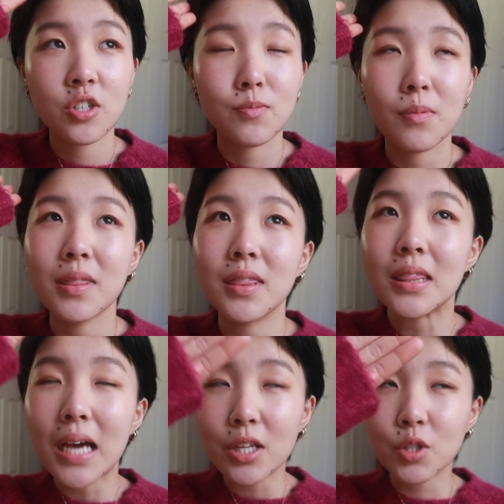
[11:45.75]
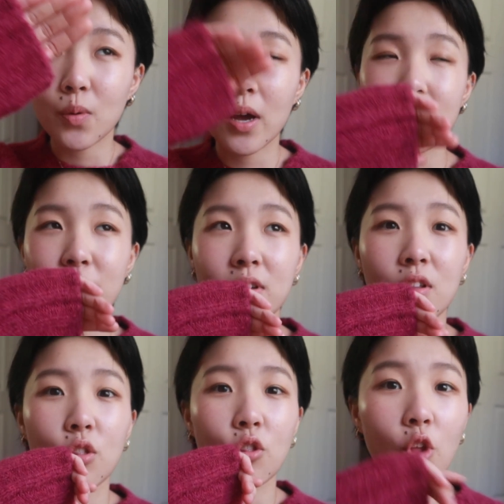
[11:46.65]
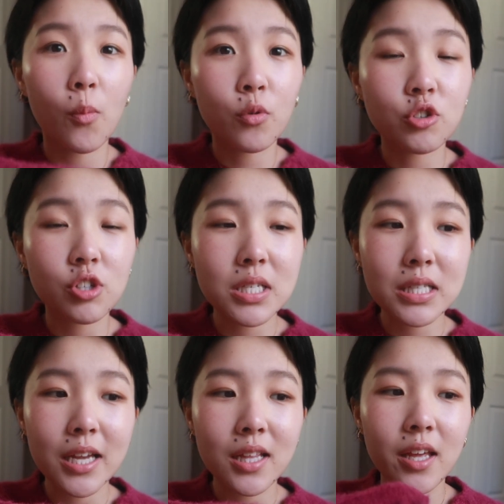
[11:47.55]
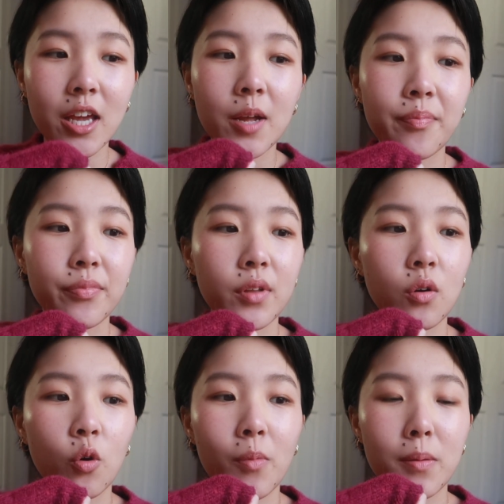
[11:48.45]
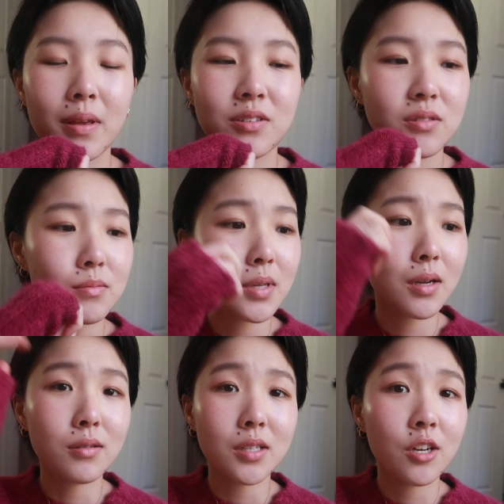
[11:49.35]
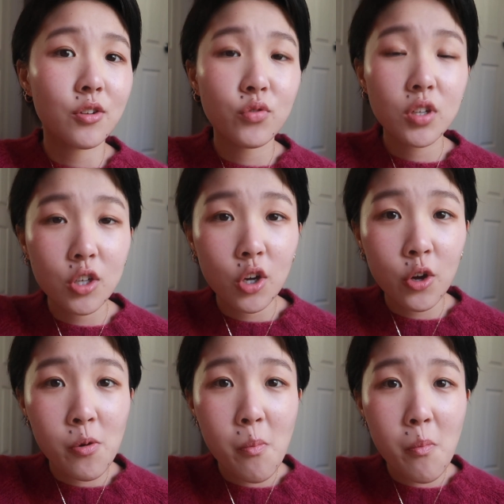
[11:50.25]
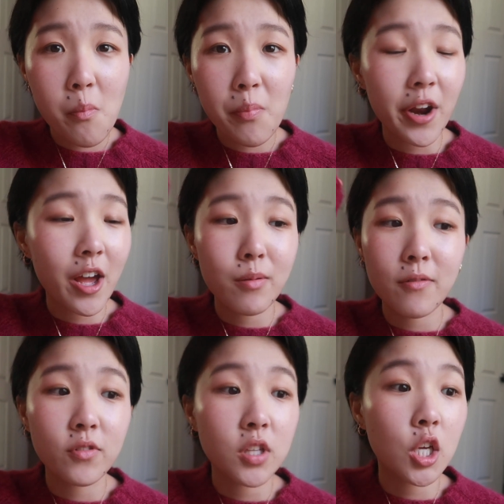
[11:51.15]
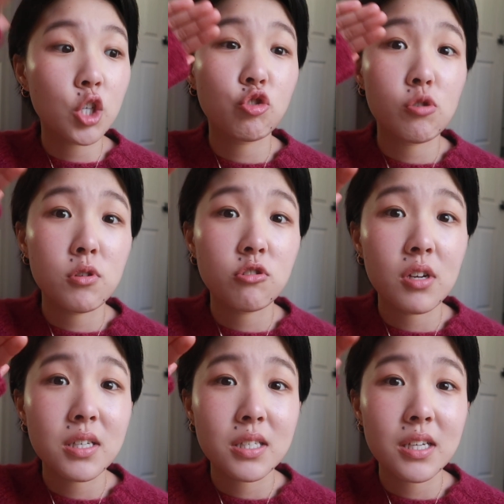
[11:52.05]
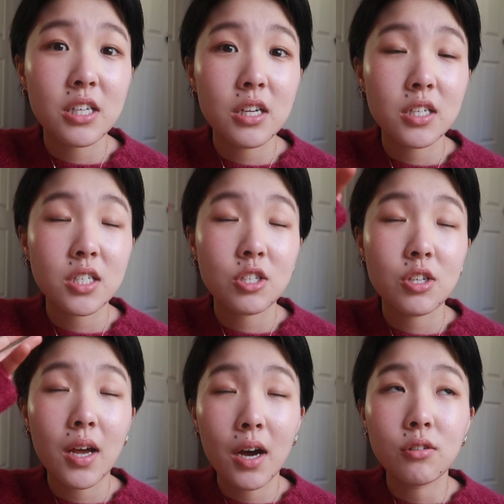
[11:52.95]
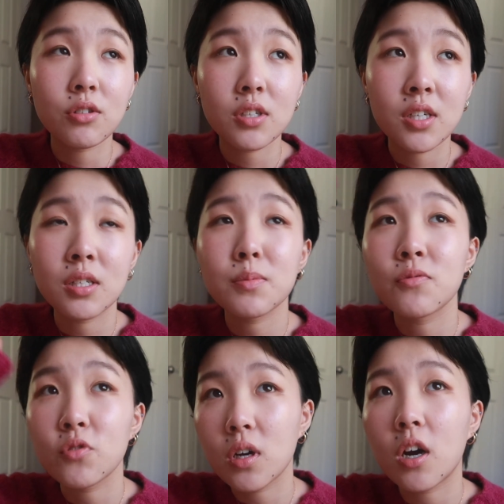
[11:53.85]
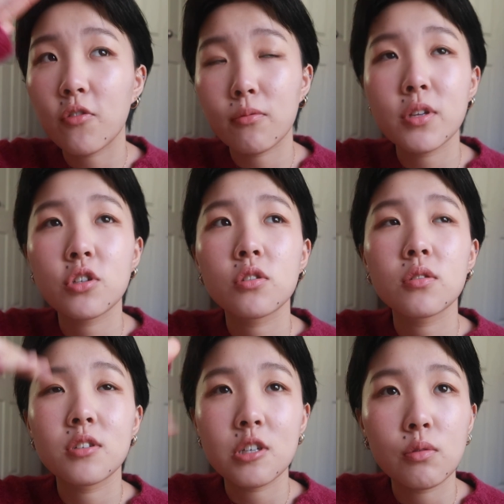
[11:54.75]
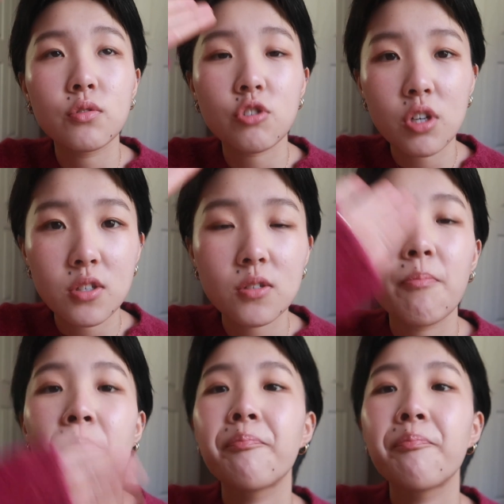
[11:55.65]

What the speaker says: So maybe that's why I'm feeling a lot more stressed lately, or maybe it's just something else. I don't really know, but I have been feeling extremely stressed out, and it's been really hard for me to deal with stress.